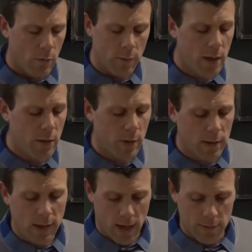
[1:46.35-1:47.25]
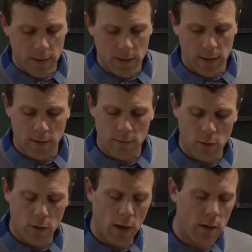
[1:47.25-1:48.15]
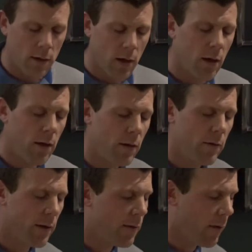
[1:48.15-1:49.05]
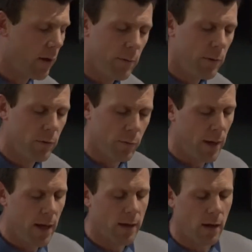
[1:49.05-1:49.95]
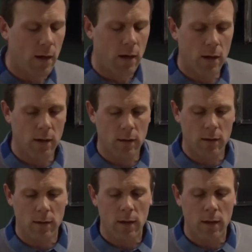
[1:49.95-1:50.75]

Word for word: We will tarry here no longer, it's time to make a haul.